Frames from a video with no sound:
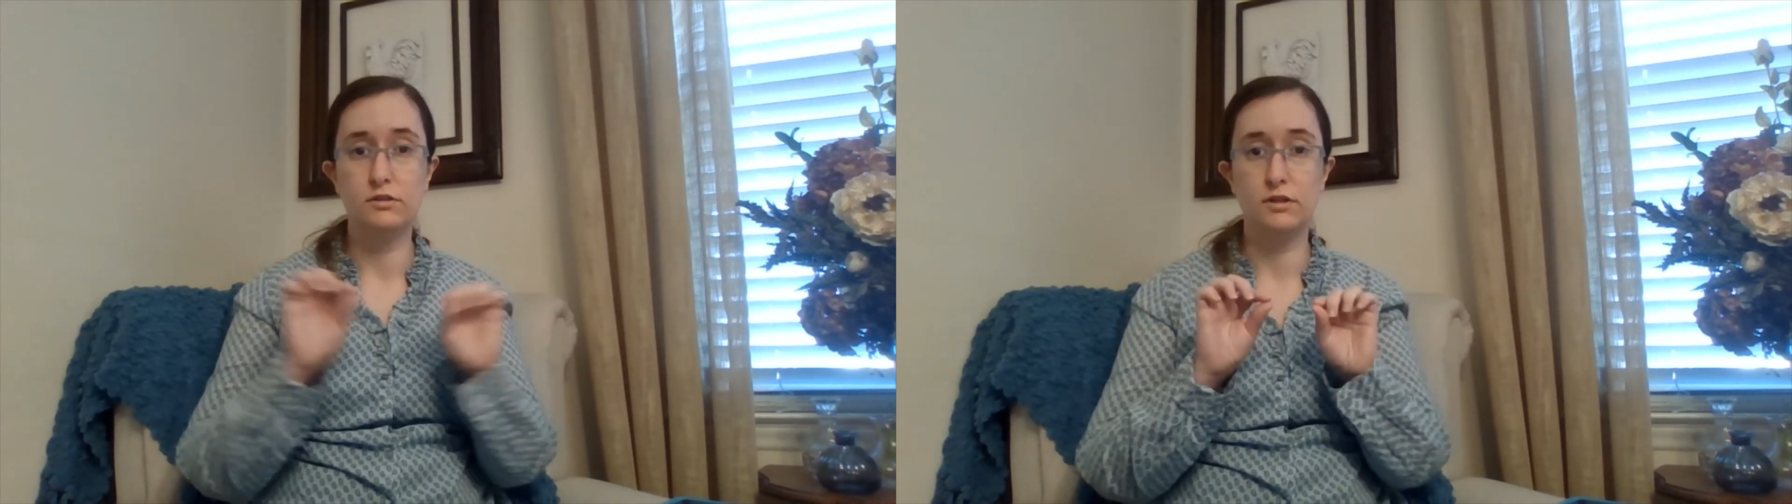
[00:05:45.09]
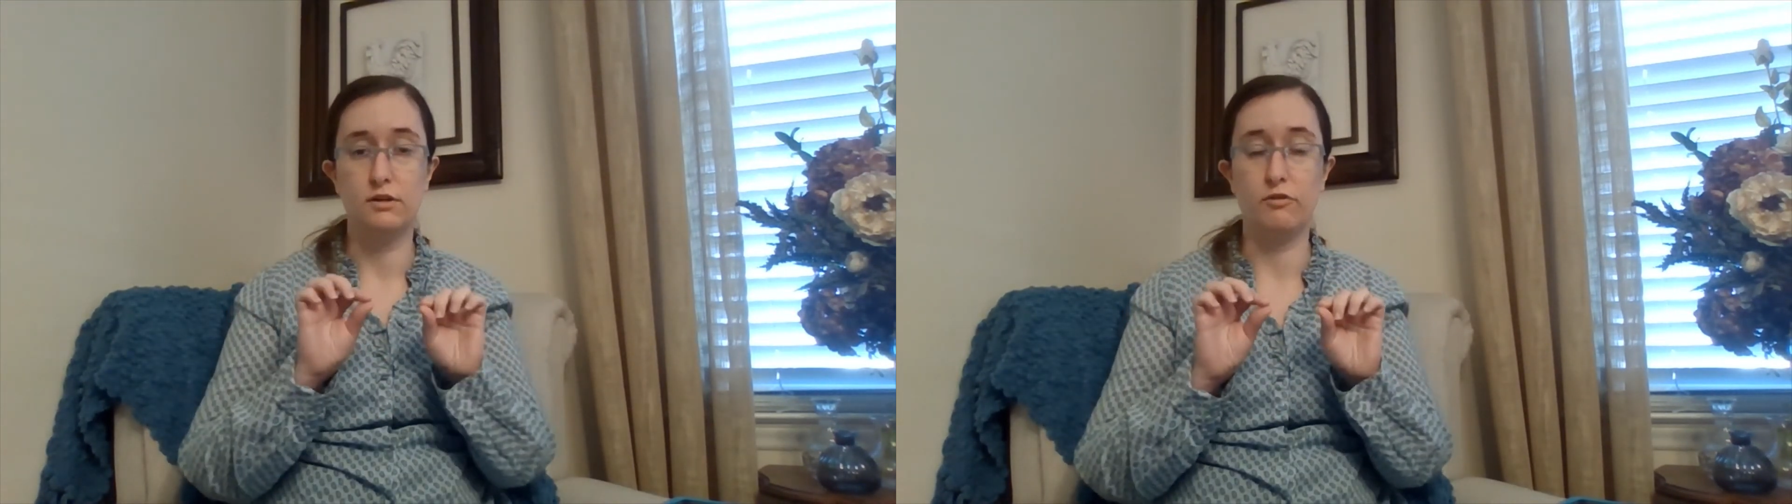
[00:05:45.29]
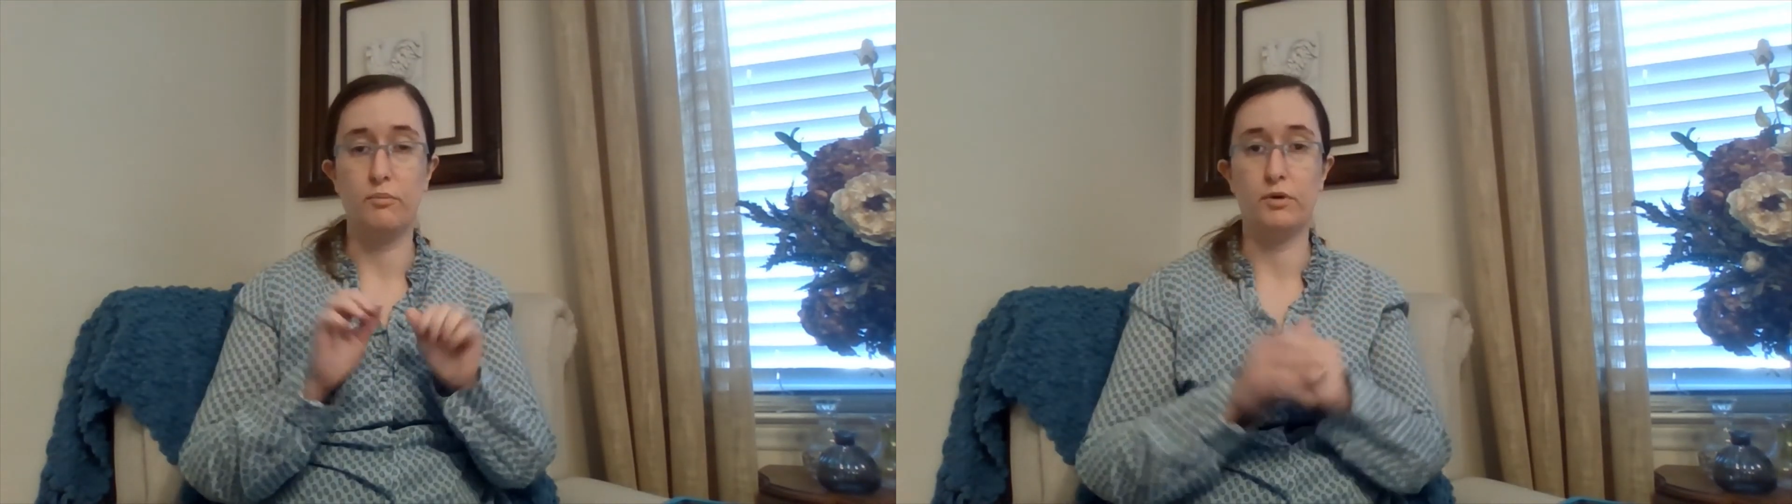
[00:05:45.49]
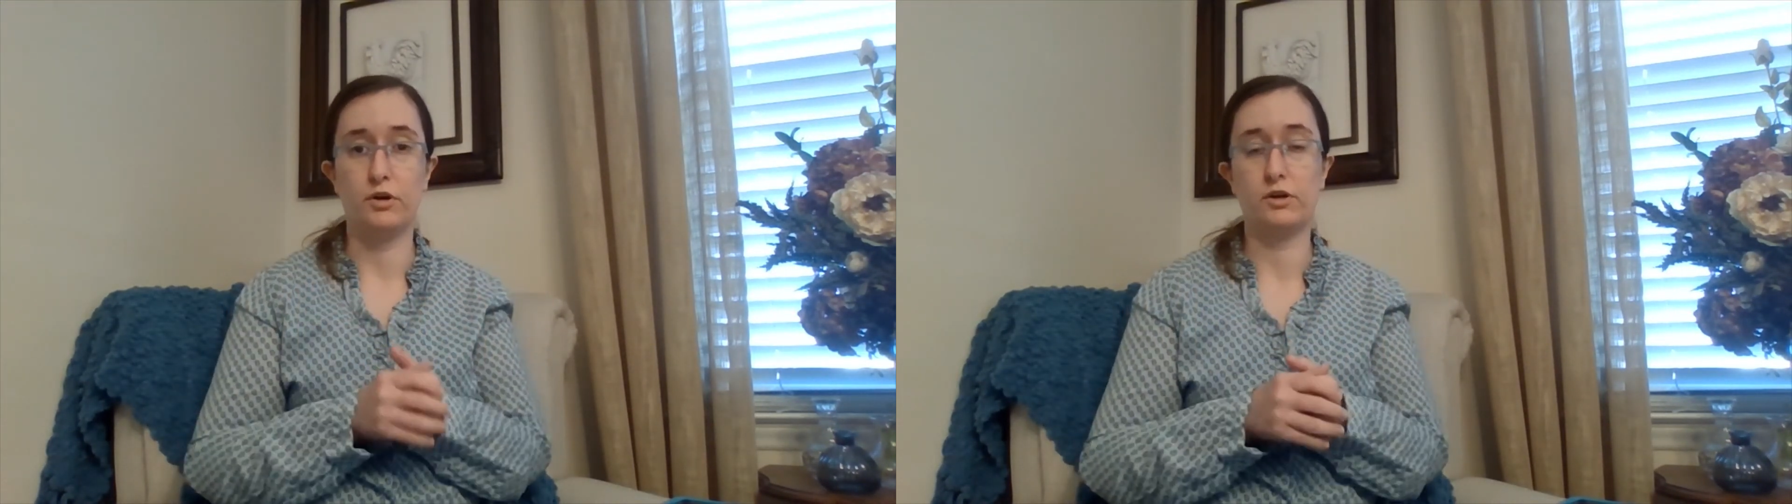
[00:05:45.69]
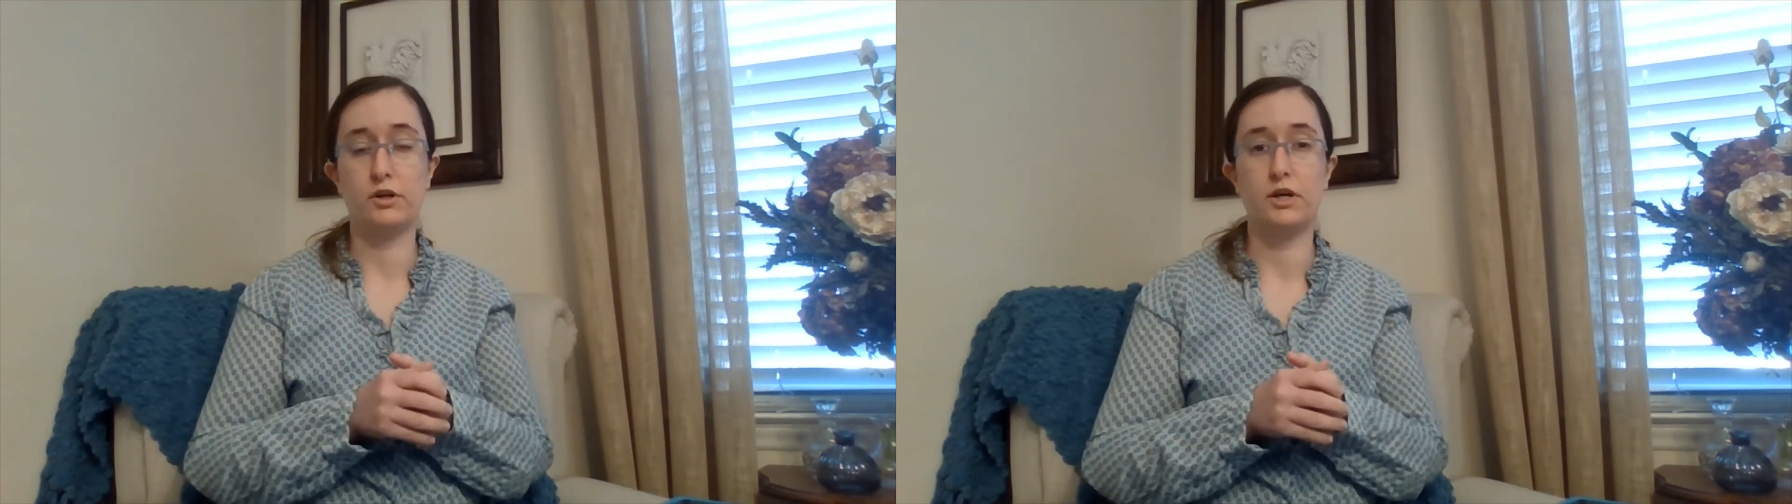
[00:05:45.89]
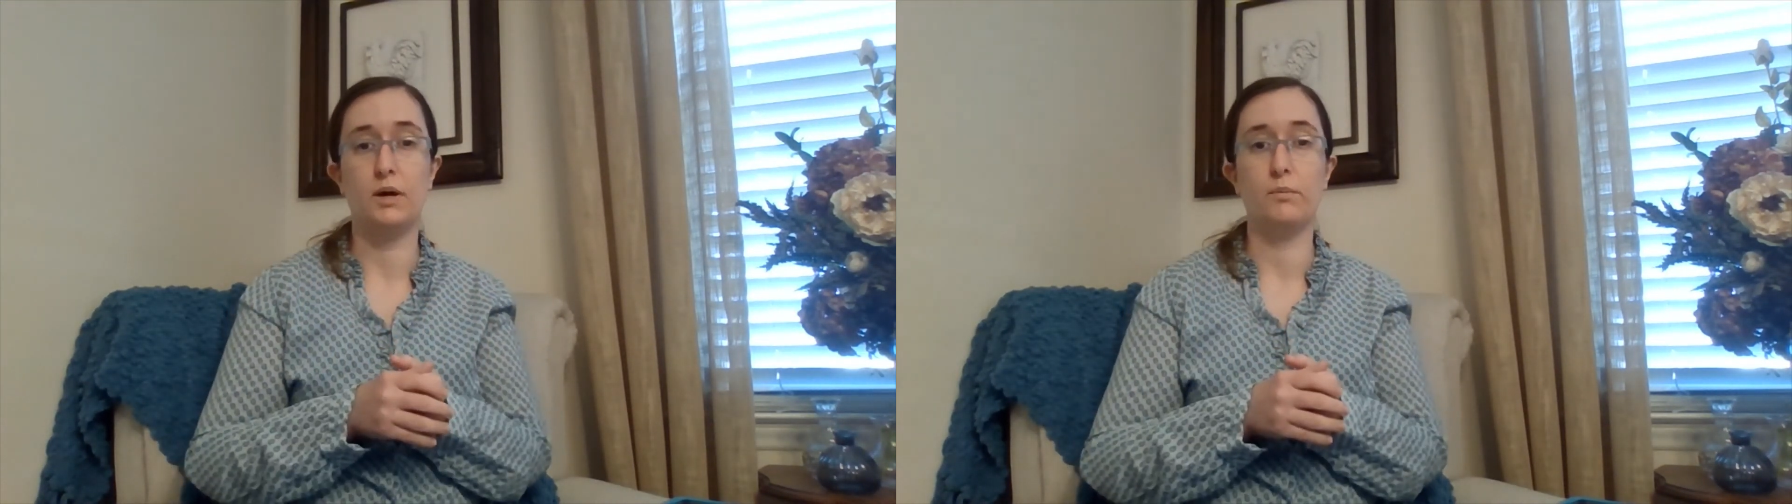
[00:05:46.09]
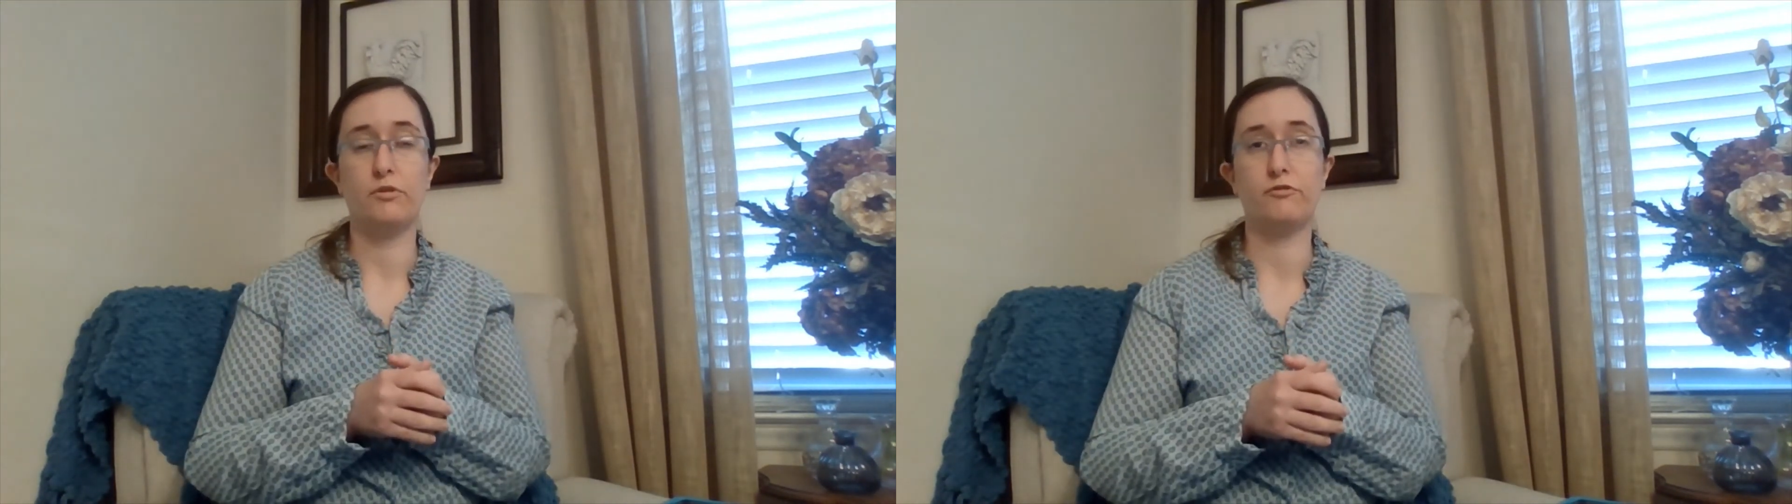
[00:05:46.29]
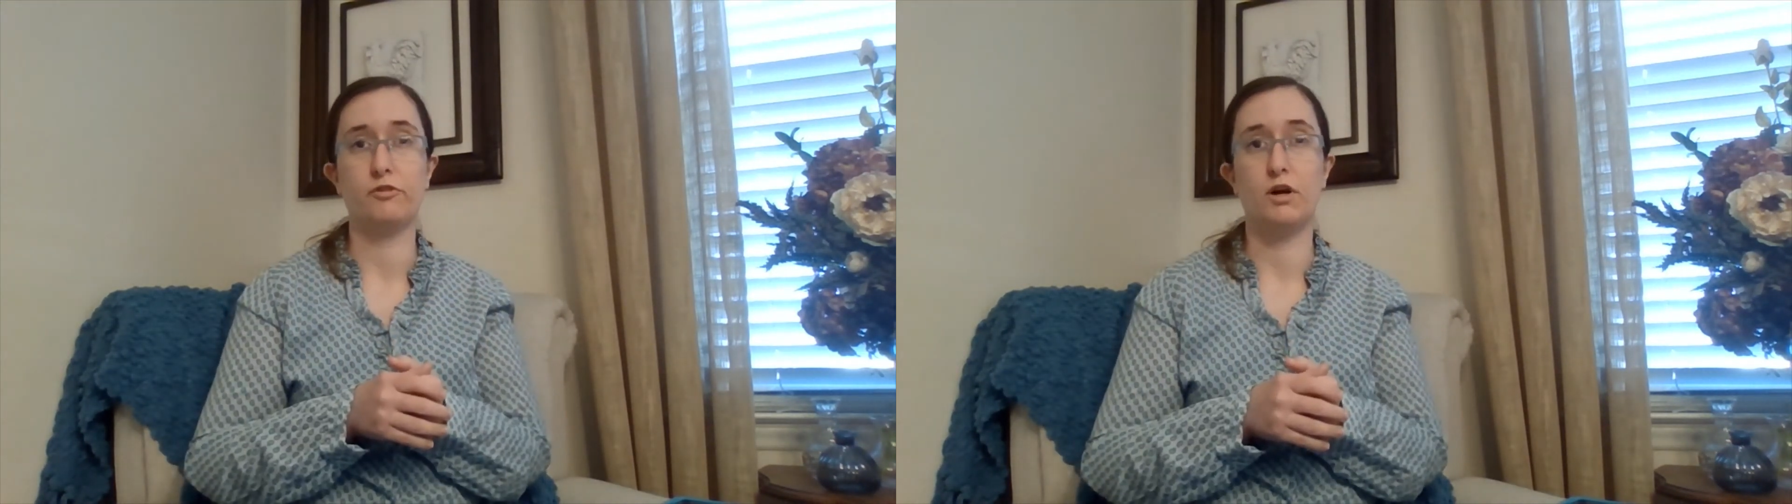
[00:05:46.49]
of the book comes
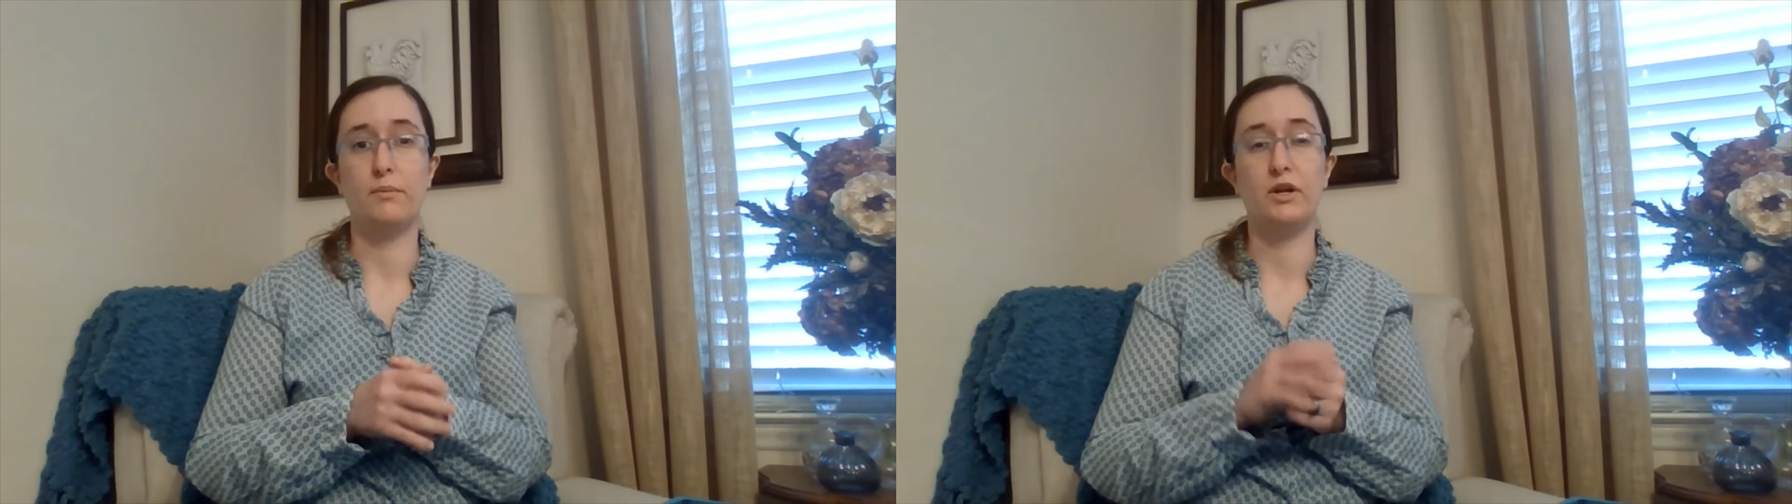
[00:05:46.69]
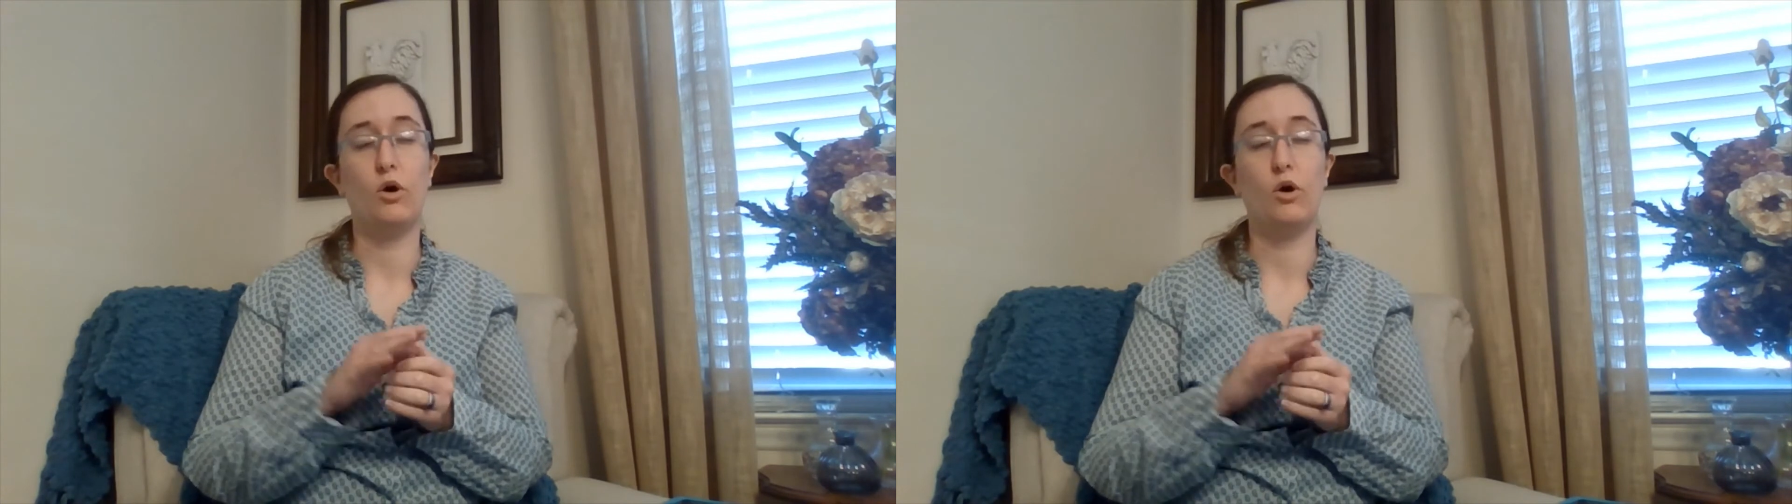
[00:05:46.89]
from an